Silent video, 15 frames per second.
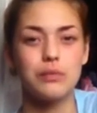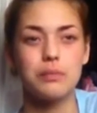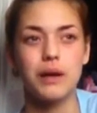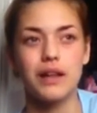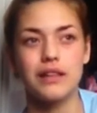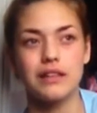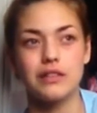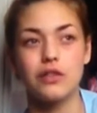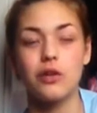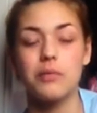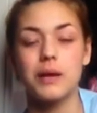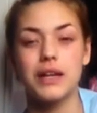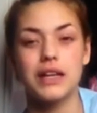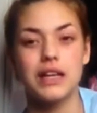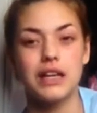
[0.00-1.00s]
but there's not
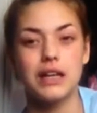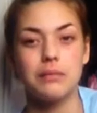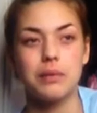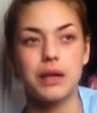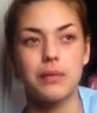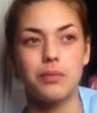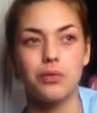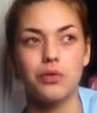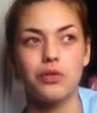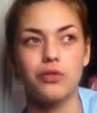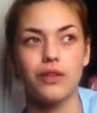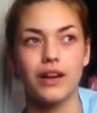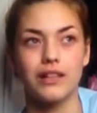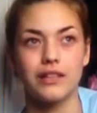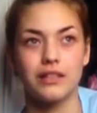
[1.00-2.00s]
many people who've
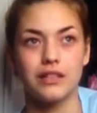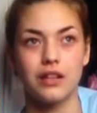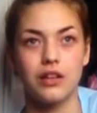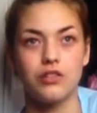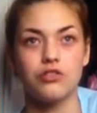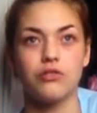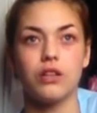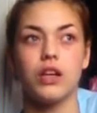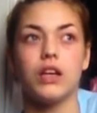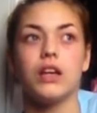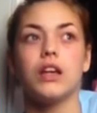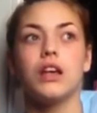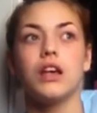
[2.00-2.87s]
had the surgery